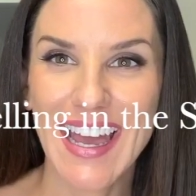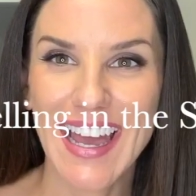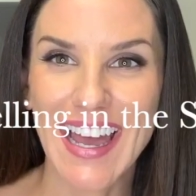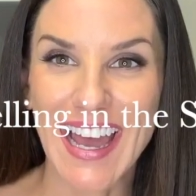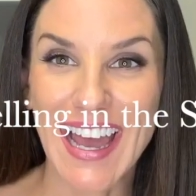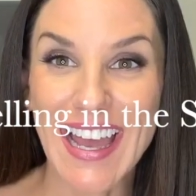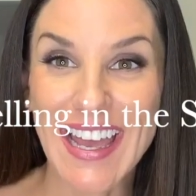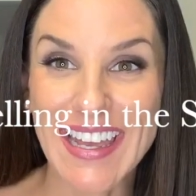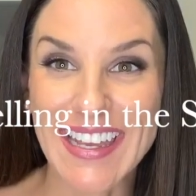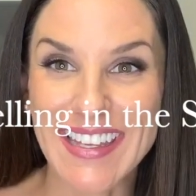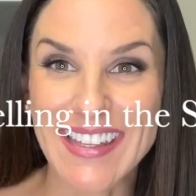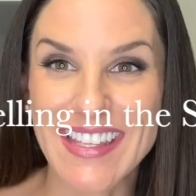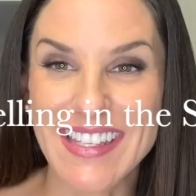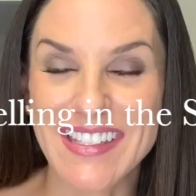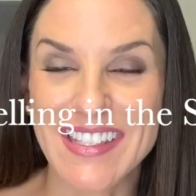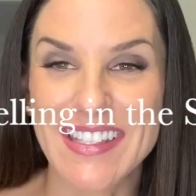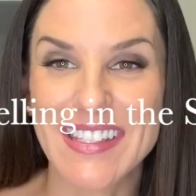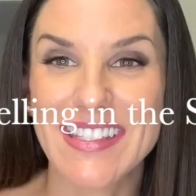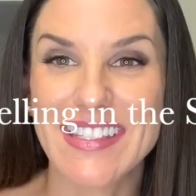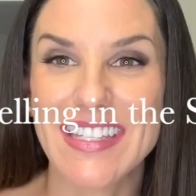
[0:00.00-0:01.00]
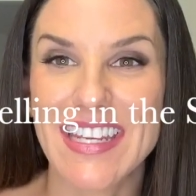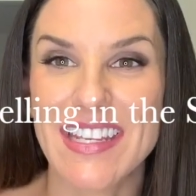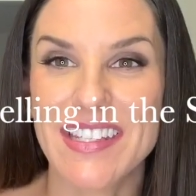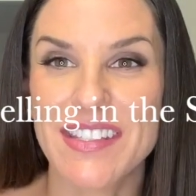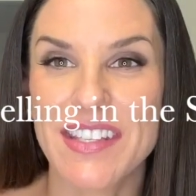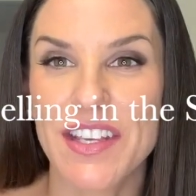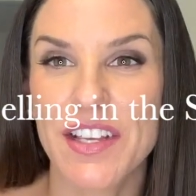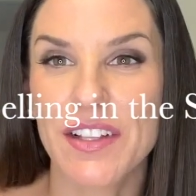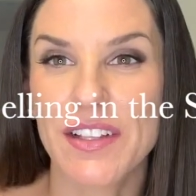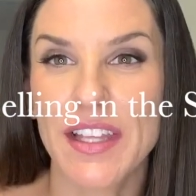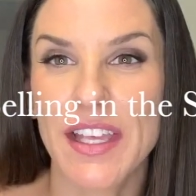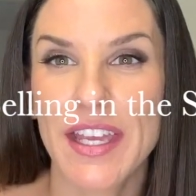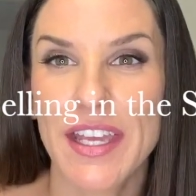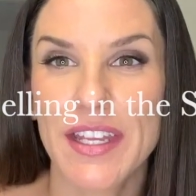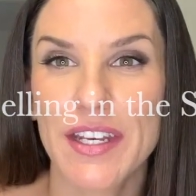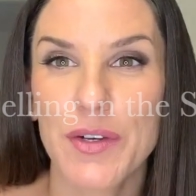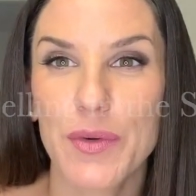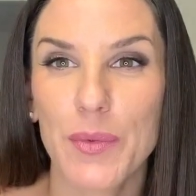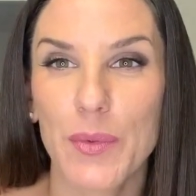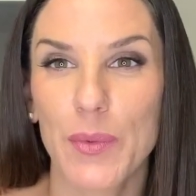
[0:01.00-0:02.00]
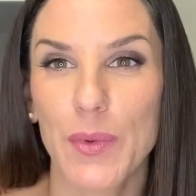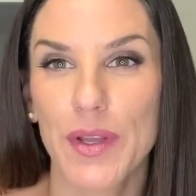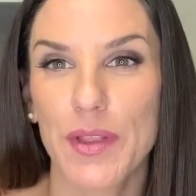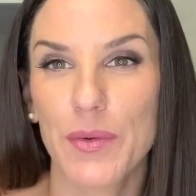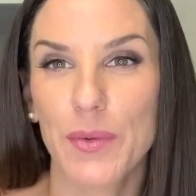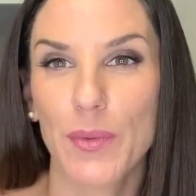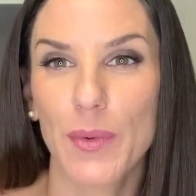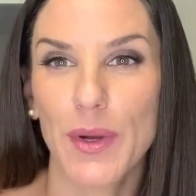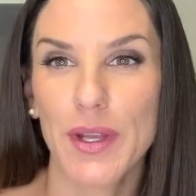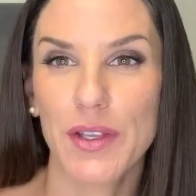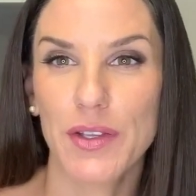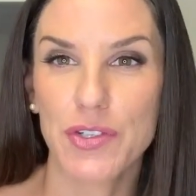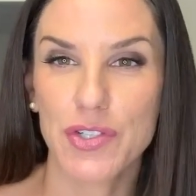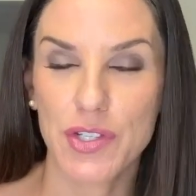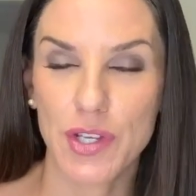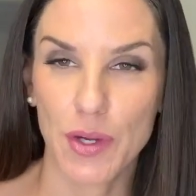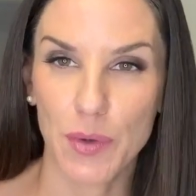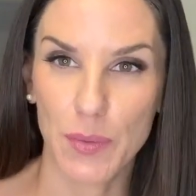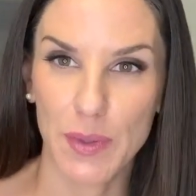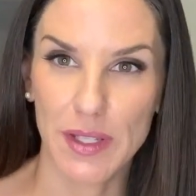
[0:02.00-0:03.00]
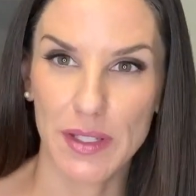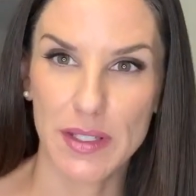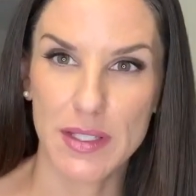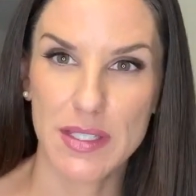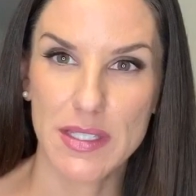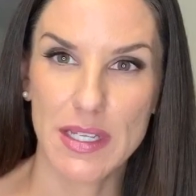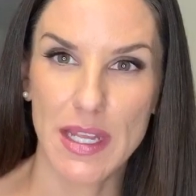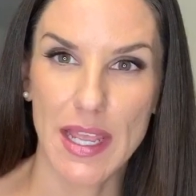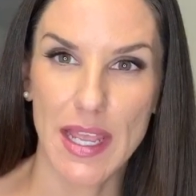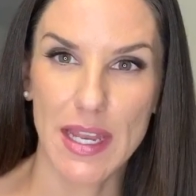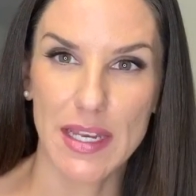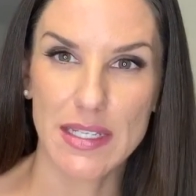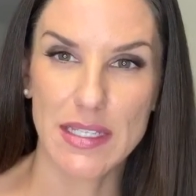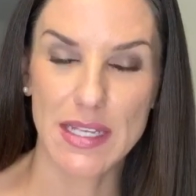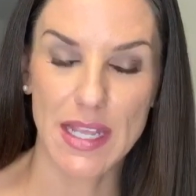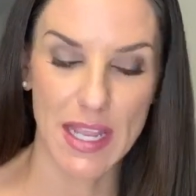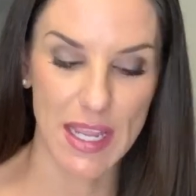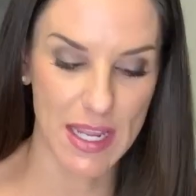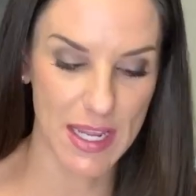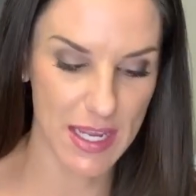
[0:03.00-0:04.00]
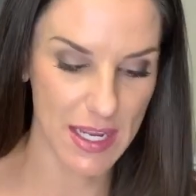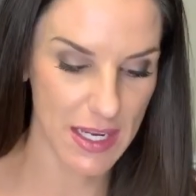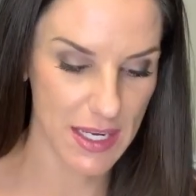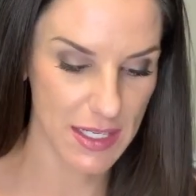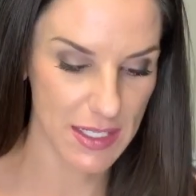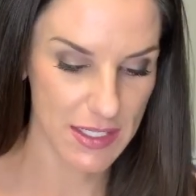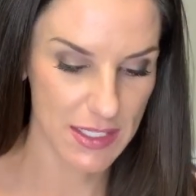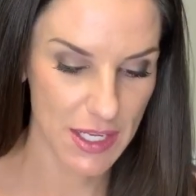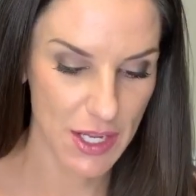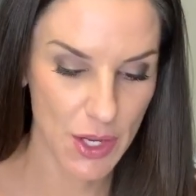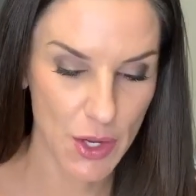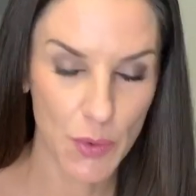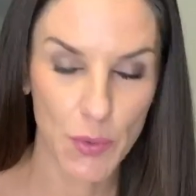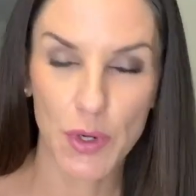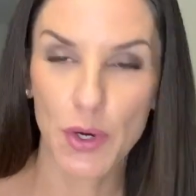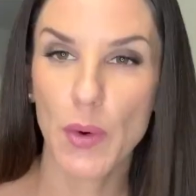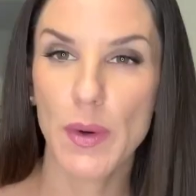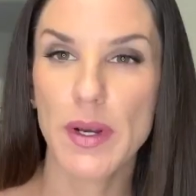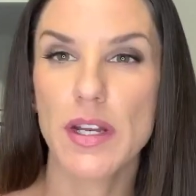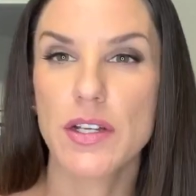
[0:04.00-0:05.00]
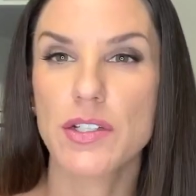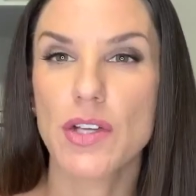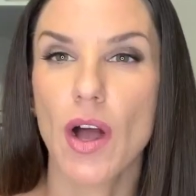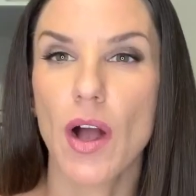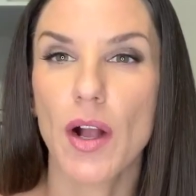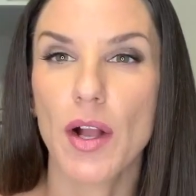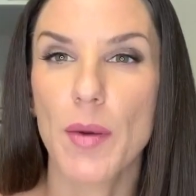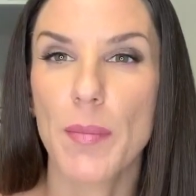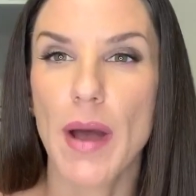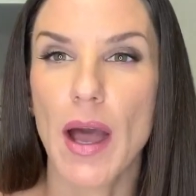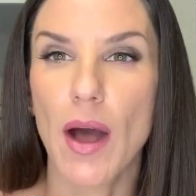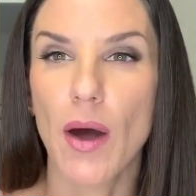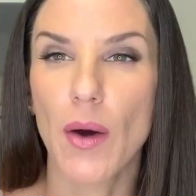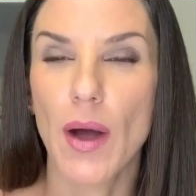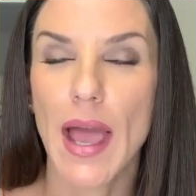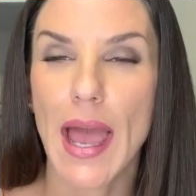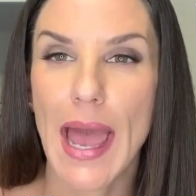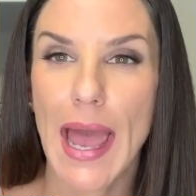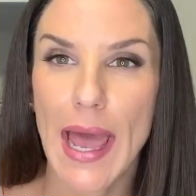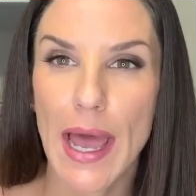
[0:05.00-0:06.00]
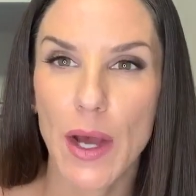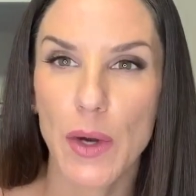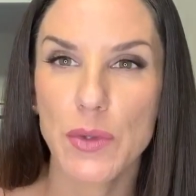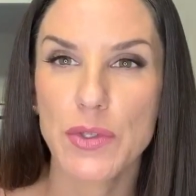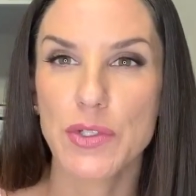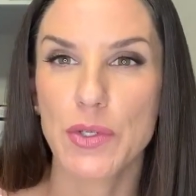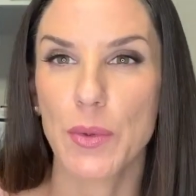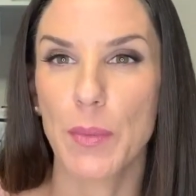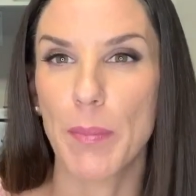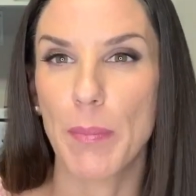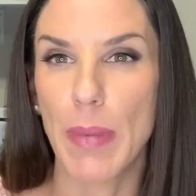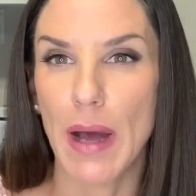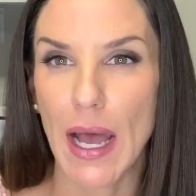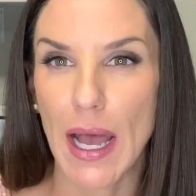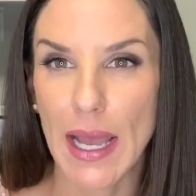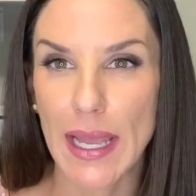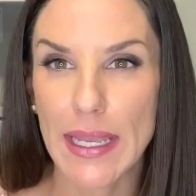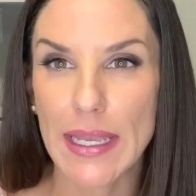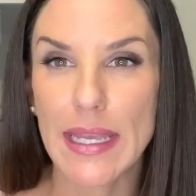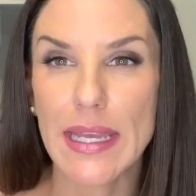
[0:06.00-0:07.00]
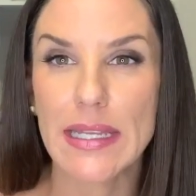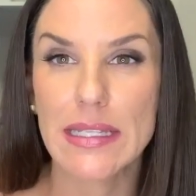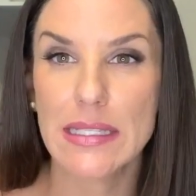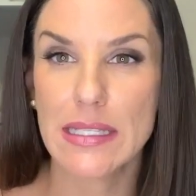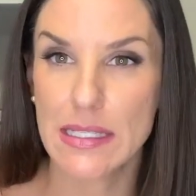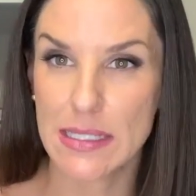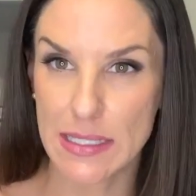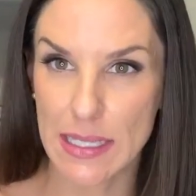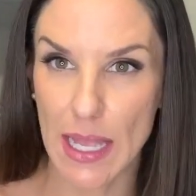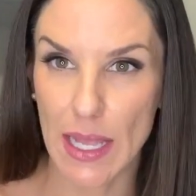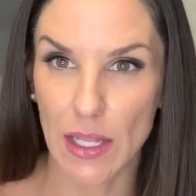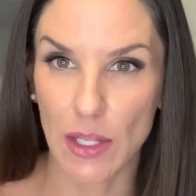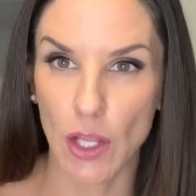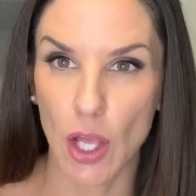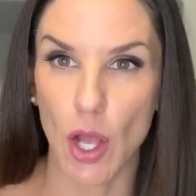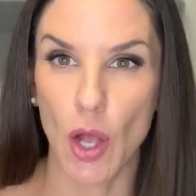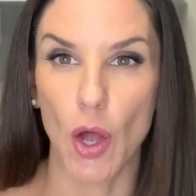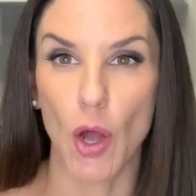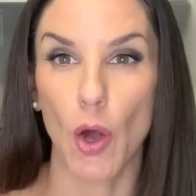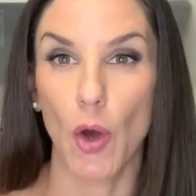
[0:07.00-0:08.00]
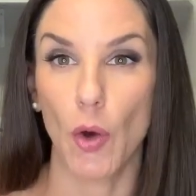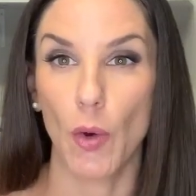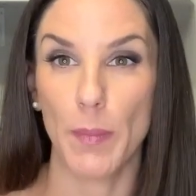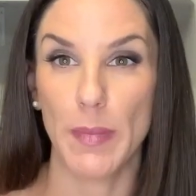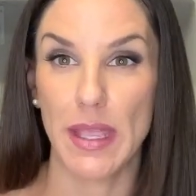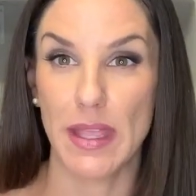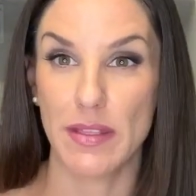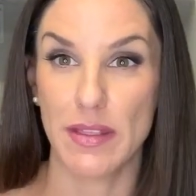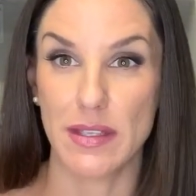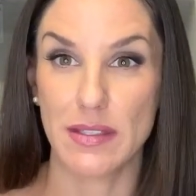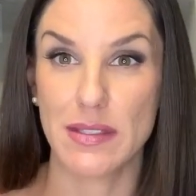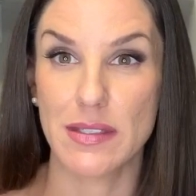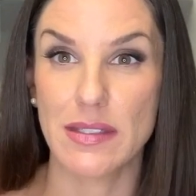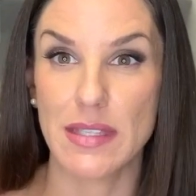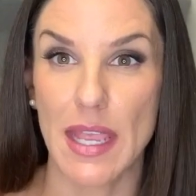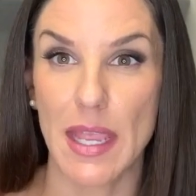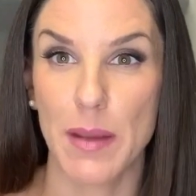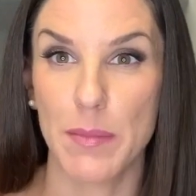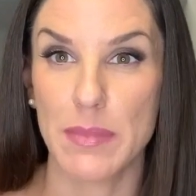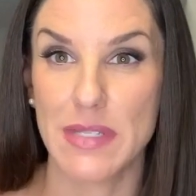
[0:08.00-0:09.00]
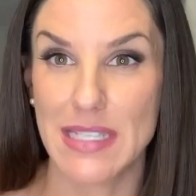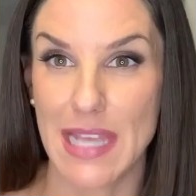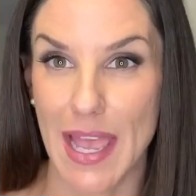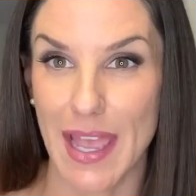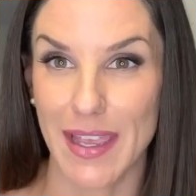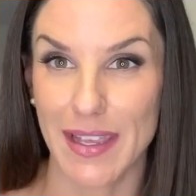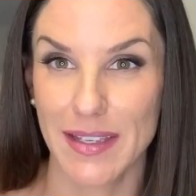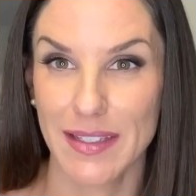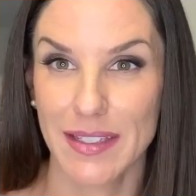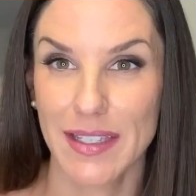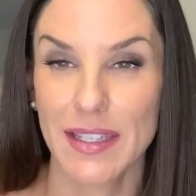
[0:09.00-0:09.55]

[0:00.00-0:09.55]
Hi, this is Stacey Glenn with Royal Shell Real Estate, and we're going to talk about how to buy and sell a home in the same day.